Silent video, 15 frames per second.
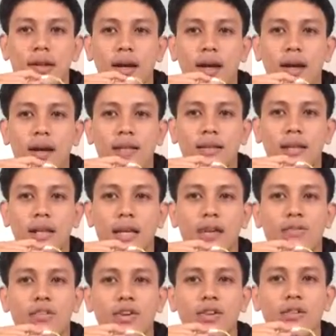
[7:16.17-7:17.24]
the
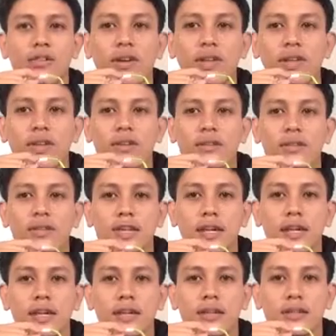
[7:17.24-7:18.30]
improving
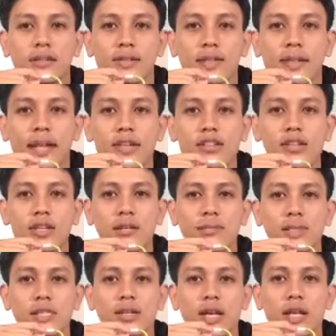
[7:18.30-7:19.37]
trade relation
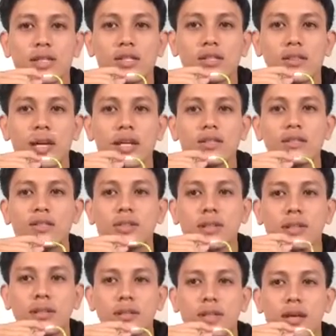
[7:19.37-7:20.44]
between two
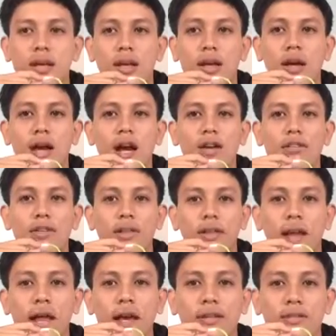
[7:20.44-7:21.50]
countries over the
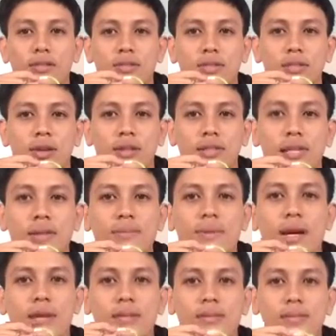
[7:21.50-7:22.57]
last 6
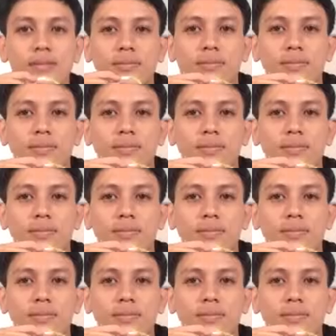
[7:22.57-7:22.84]
months.